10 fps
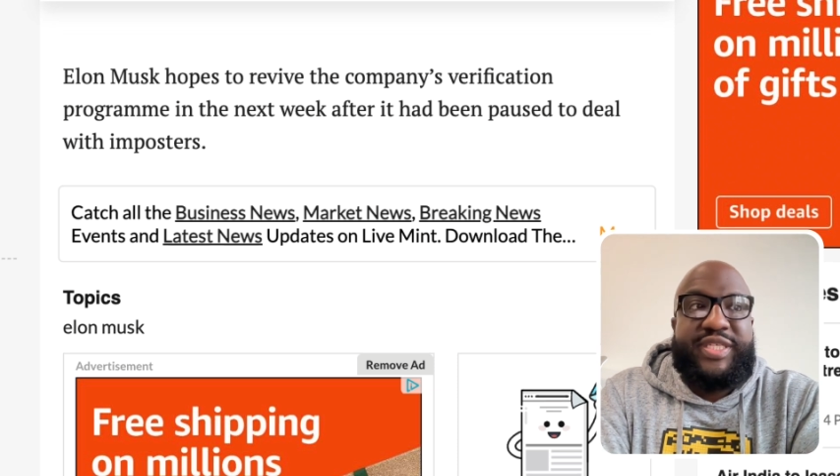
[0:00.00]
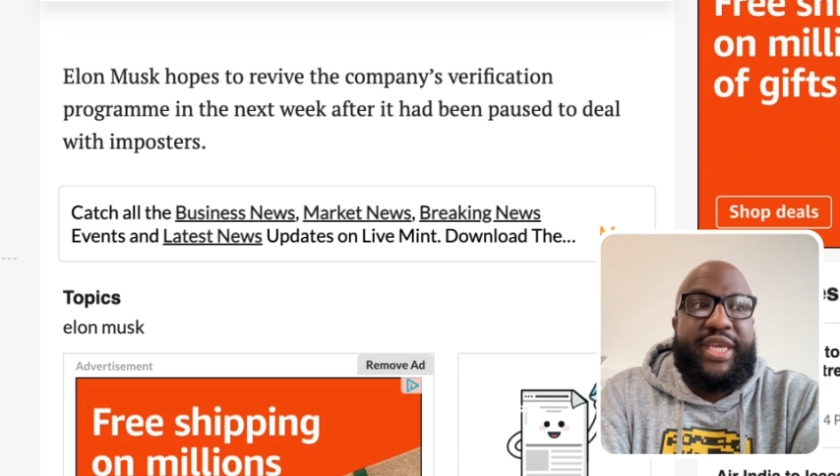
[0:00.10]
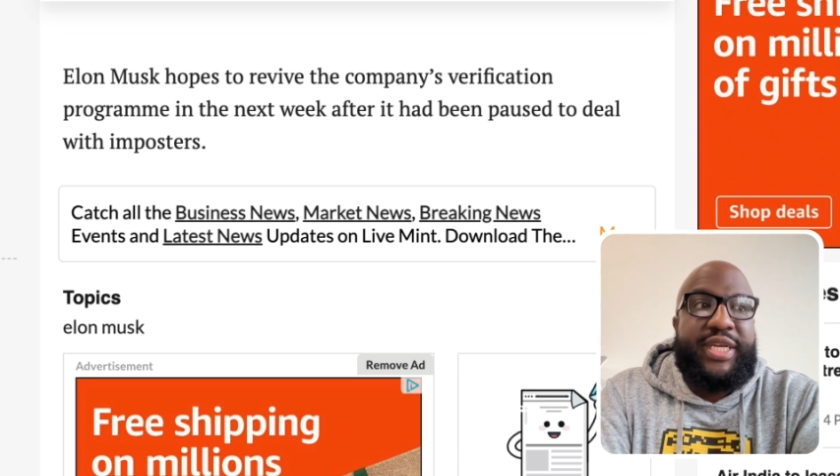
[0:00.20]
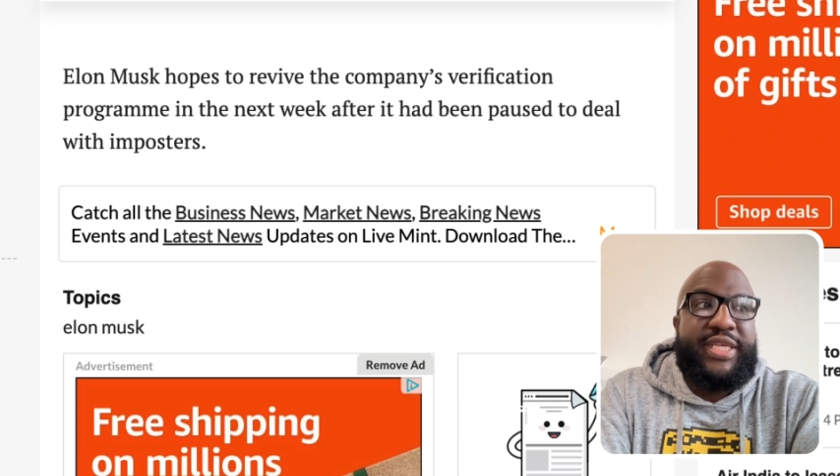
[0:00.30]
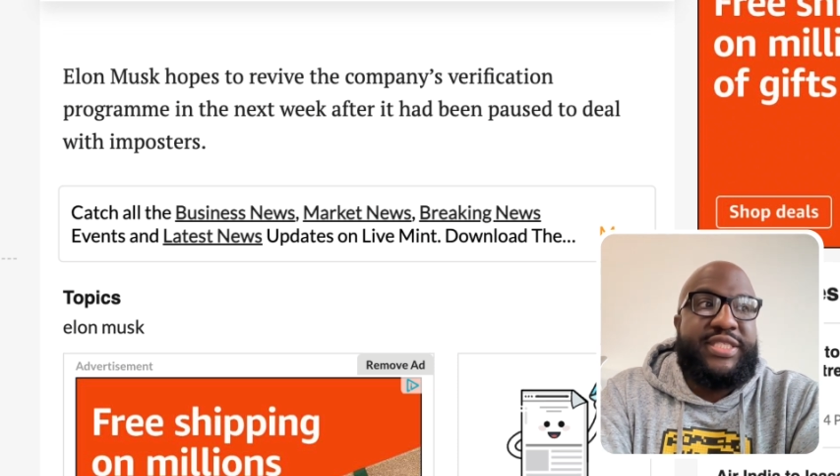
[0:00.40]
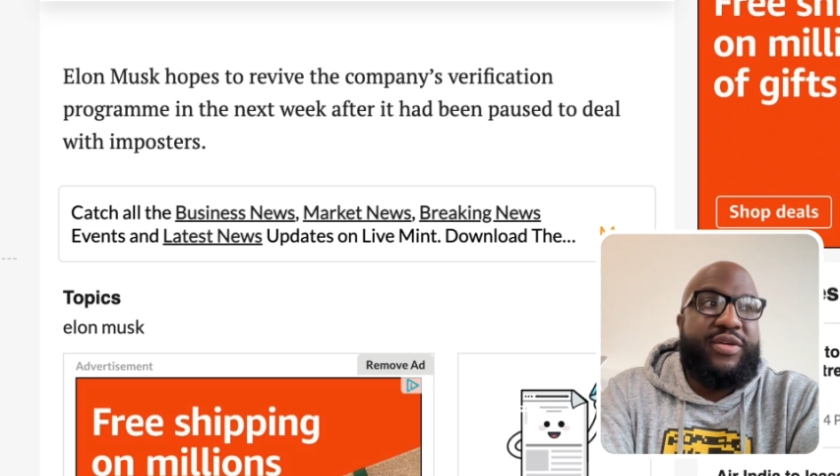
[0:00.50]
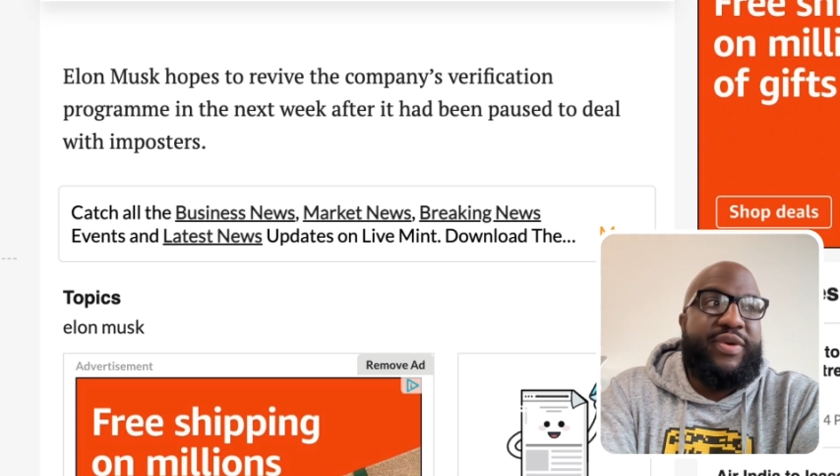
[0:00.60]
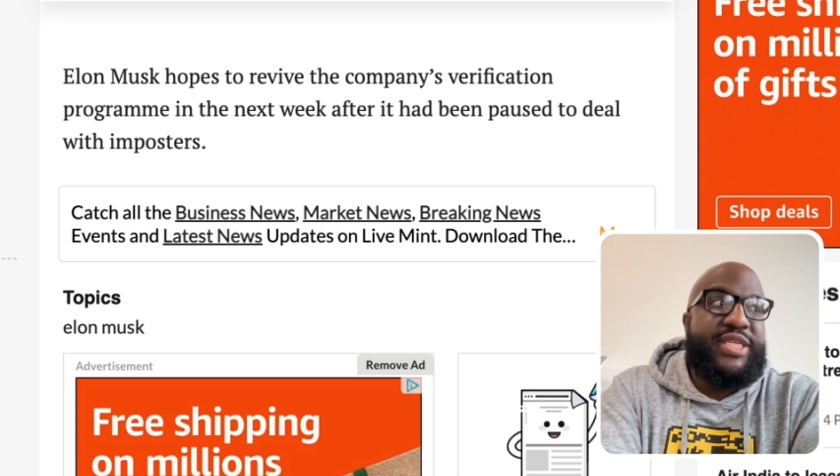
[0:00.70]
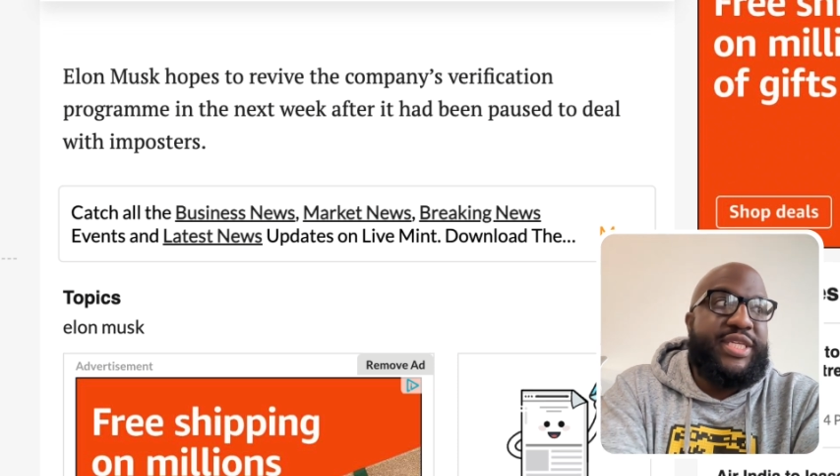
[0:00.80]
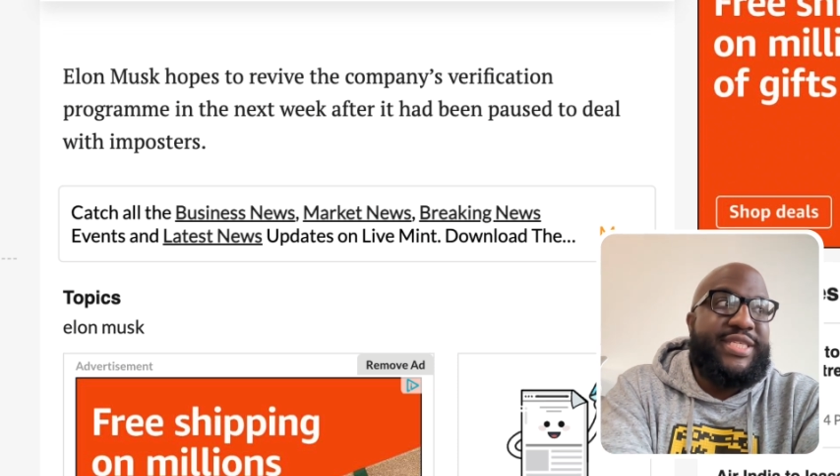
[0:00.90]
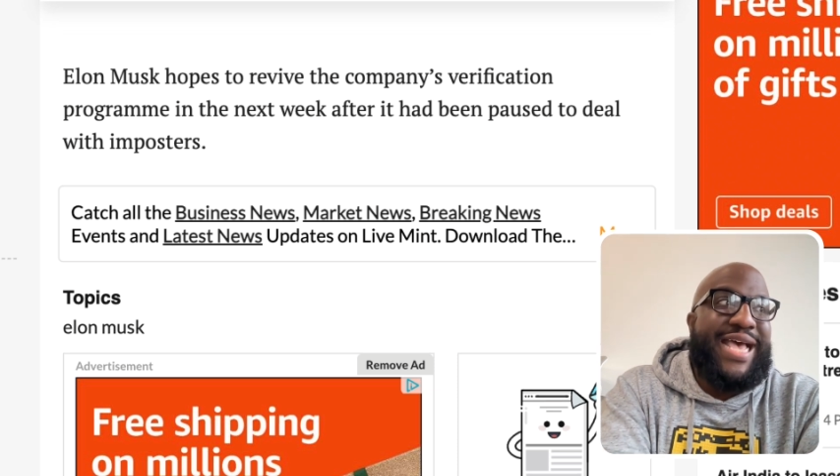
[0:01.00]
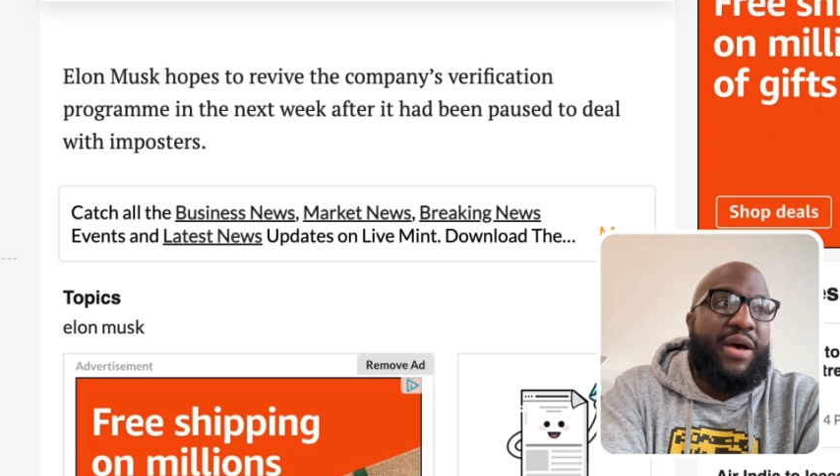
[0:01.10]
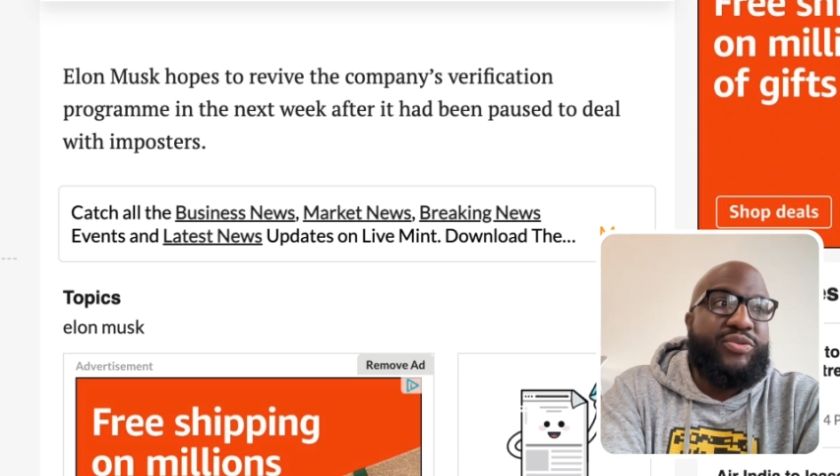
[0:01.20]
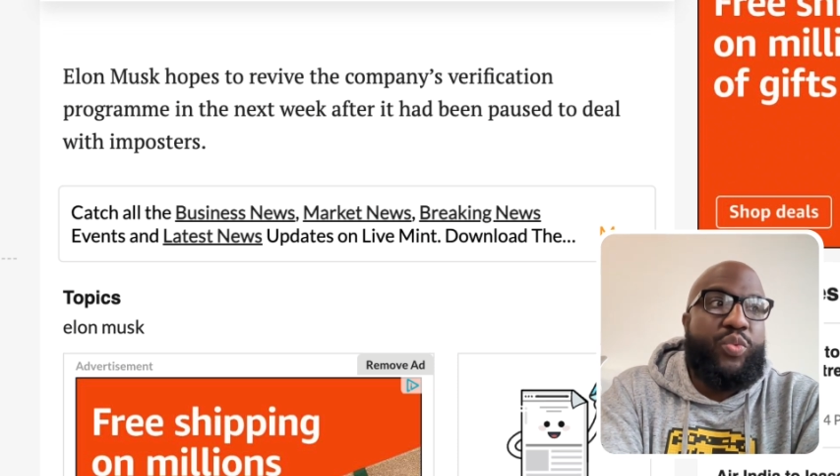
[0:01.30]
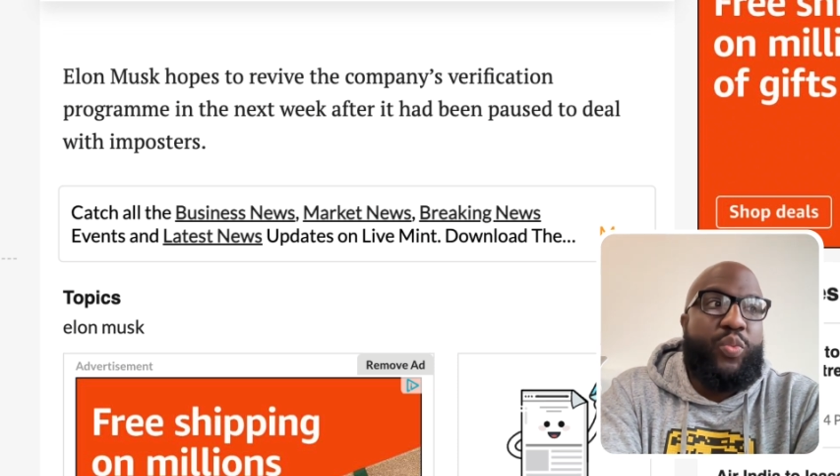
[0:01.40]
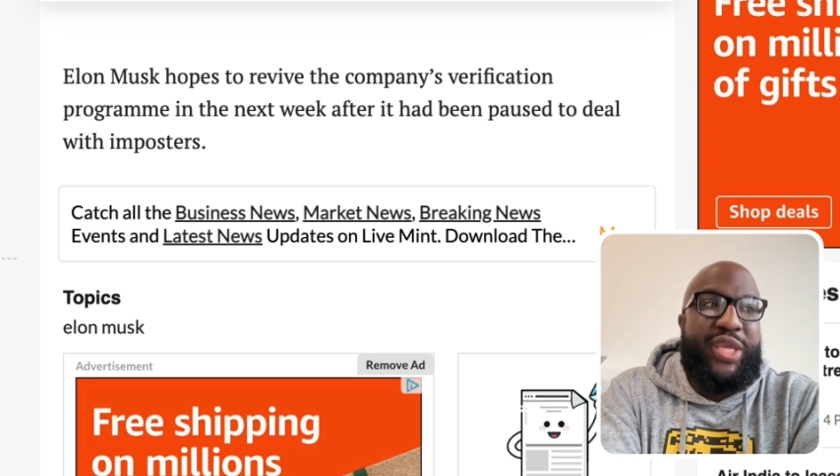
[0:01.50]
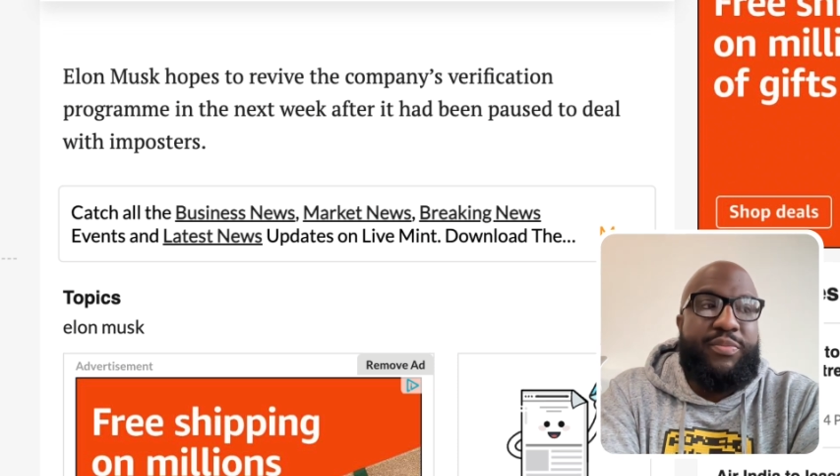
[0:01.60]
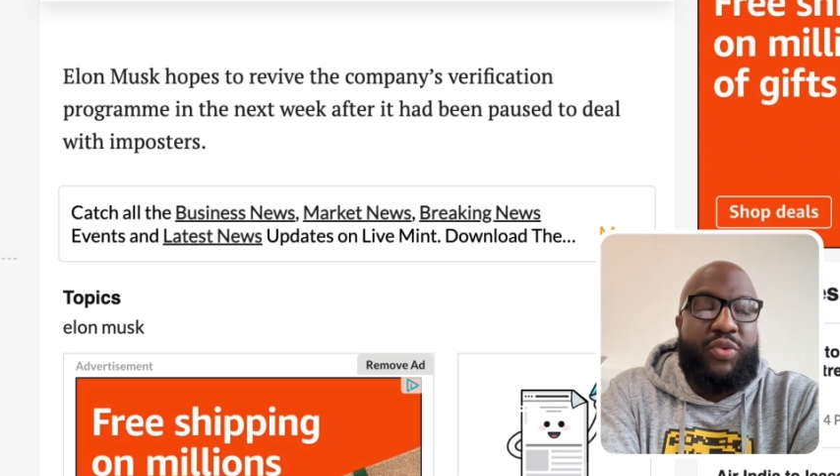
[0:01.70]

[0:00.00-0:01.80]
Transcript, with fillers: take into consideration is how do we